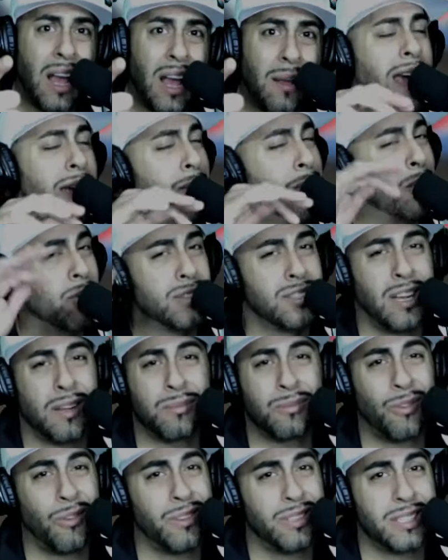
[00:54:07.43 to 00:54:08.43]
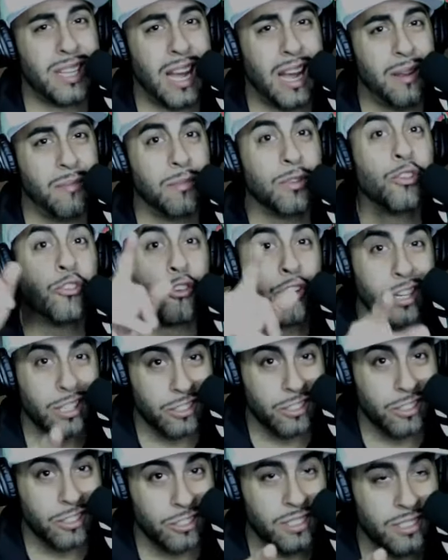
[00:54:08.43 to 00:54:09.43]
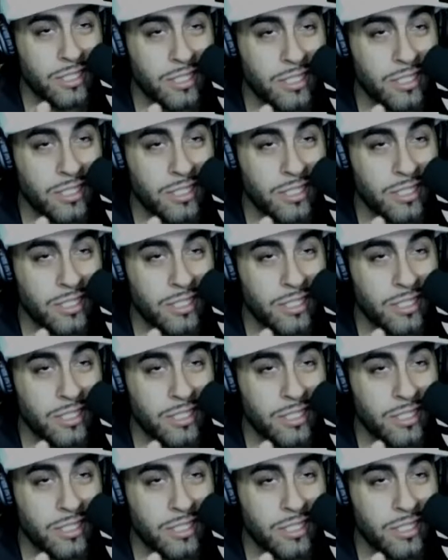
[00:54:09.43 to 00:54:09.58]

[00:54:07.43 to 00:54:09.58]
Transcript: I eat pork chops all the time. Grilled.